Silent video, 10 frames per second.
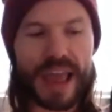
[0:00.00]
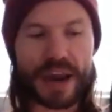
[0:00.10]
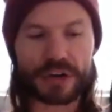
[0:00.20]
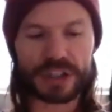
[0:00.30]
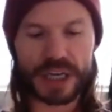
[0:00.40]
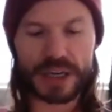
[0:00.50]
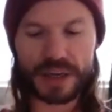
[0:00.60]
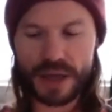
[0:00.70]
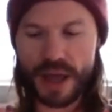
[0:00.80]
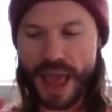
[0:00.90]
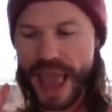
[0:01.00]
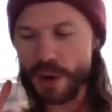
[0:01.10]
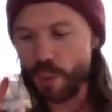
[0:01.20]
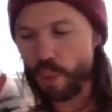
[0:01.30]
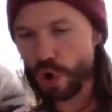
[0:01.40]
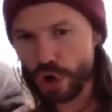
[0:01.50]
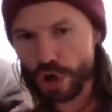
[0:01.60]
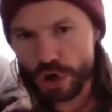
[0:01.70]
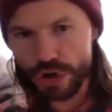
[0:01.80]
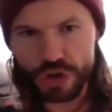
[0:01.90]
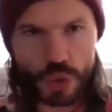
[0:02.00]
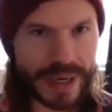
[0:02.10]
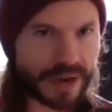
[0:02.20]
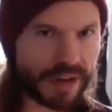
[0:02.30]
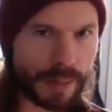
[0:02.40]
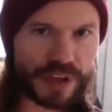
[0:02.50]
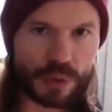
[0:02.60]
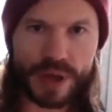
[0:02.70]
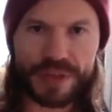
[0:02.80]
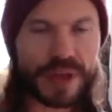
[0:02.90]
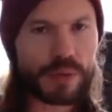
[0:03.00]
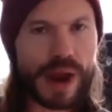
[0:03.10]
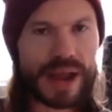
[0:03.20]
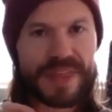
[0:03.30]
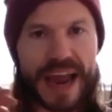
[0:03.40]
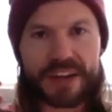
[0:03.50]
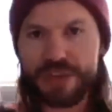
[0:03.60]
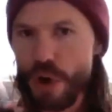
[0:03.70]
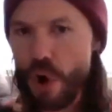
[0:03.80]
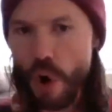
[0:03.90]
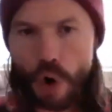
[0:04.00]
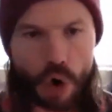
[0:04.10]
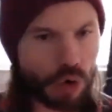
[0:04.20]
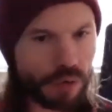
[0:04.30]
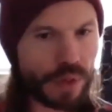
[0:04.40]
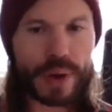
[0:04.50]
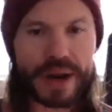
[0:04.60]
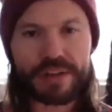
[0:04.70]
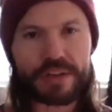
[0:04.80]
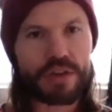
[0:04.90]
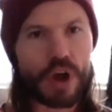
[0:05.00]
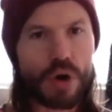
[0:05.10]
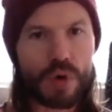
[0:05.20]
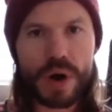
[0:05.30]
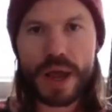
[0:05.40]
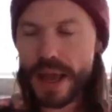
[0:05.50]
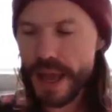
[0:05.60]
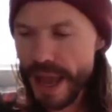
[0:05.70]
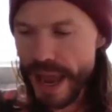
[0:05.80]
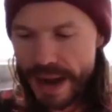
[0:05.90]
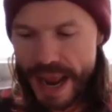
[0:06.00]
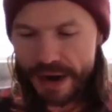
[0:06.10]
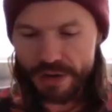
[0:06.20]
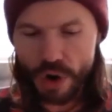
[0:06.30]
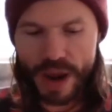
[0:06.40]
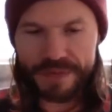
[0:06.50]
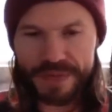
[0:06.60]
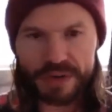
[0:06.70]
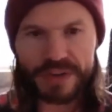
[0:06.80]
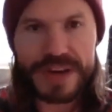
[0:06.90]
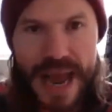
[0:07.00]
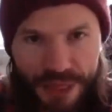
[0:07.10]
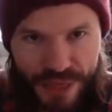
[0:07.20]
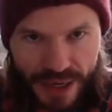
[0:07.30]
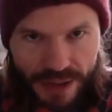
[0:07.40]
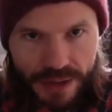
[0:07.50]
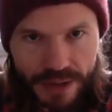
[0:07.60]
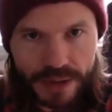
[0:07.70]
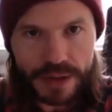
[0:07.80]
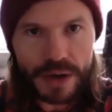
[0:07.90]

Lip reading: us energy and we're doing something with it, right? That's the whole flow. It's so, and so if there's nothing